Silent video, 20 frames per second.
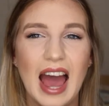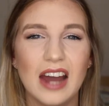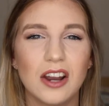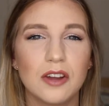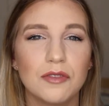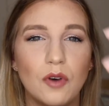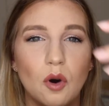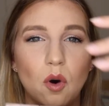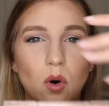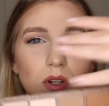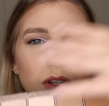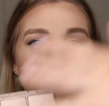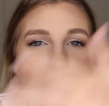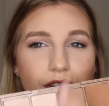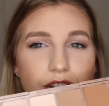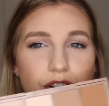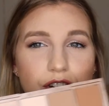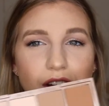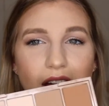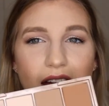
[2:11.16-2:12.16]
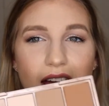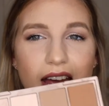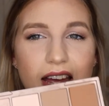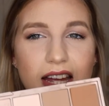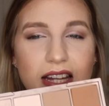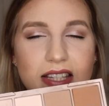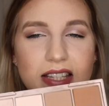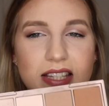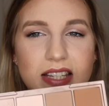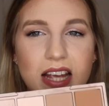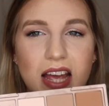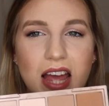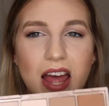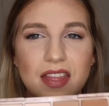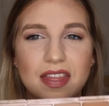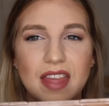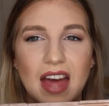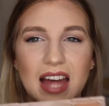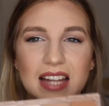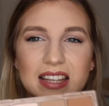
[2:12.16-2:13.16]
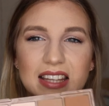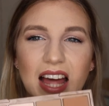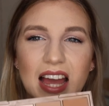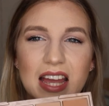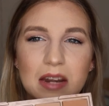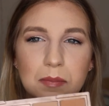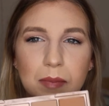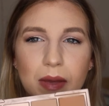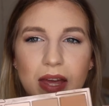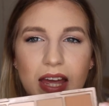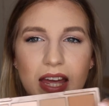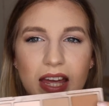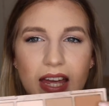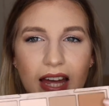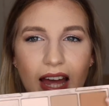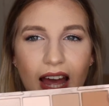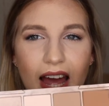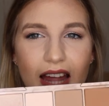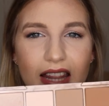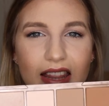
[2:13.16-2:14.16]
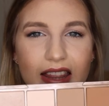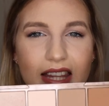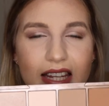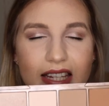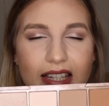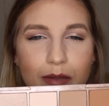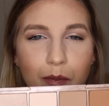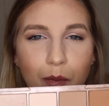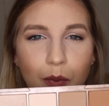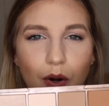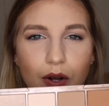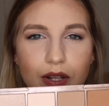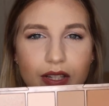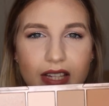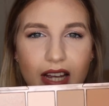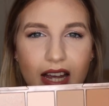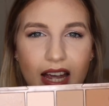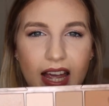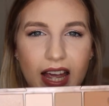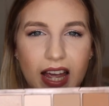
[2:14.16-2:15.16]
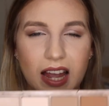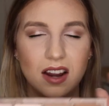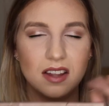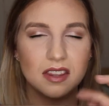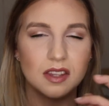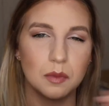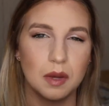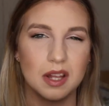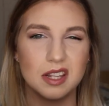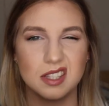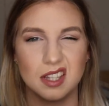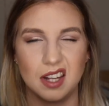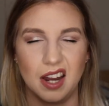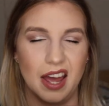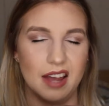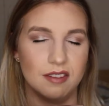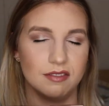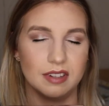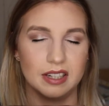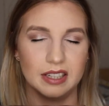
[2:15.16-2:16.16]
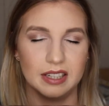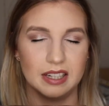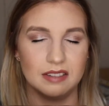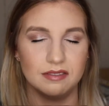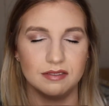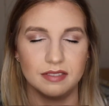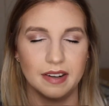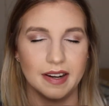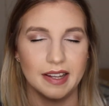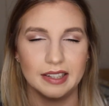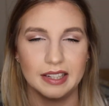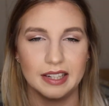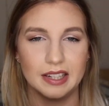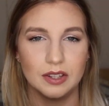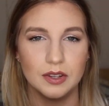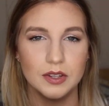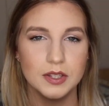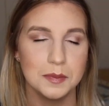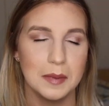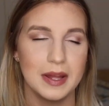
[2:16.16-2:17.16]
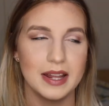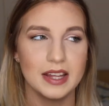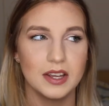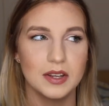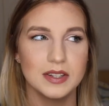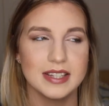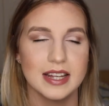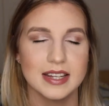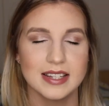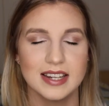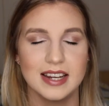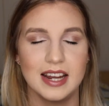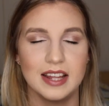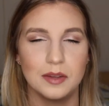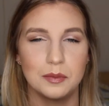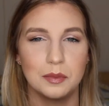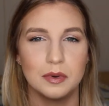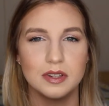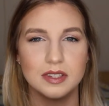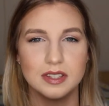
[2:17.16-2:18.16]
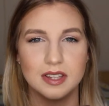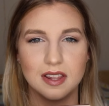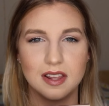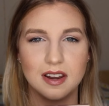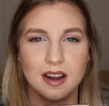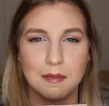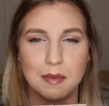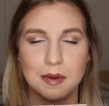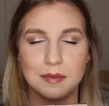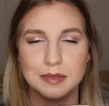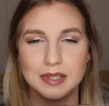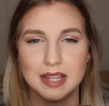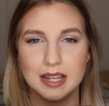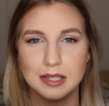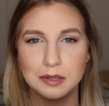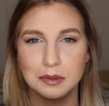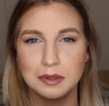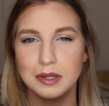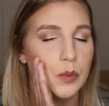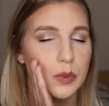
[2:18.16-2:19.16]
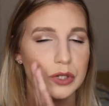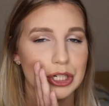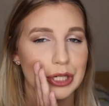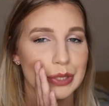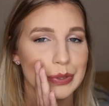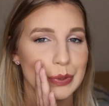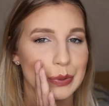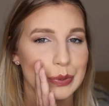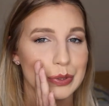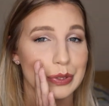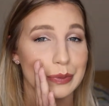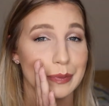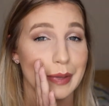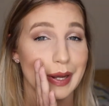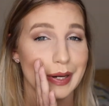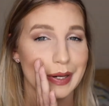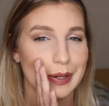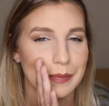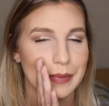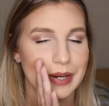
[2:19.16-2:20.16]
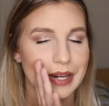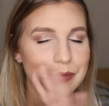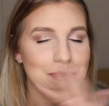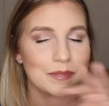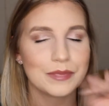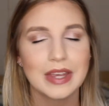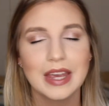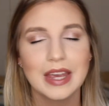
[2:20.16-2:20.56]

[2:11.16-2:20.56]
Out of all of the shades, that light pink and this bronzer here the ones that I really rarely use, mainly because there's another bronzer that I'm obsessed with, which I'll talk to you about in a minute.